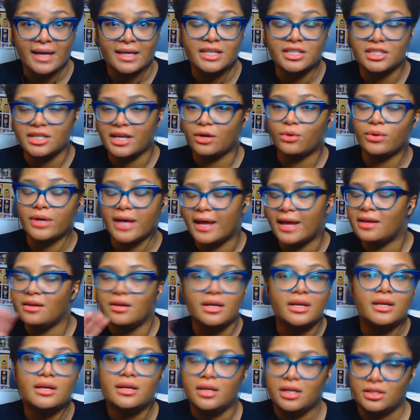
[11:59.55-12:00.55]
He's like, okay,
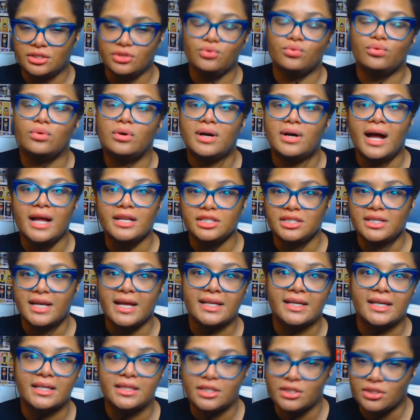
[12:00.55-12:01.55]
it's cool. I just got to
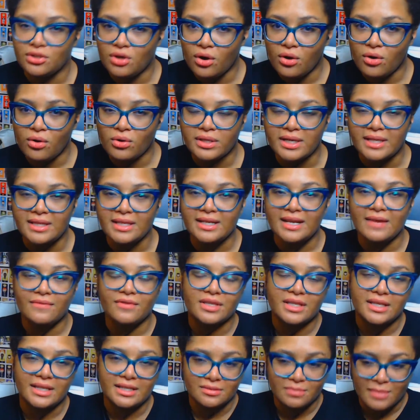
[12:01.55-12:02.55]
get this gold and then
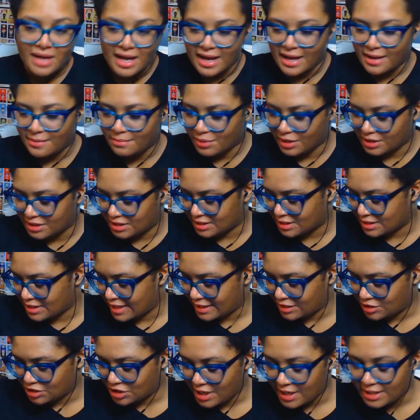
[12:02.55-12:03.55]
everything is mine. But just
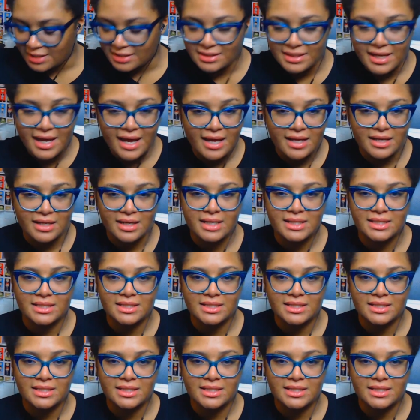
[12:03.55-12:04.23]
like Jack said, it's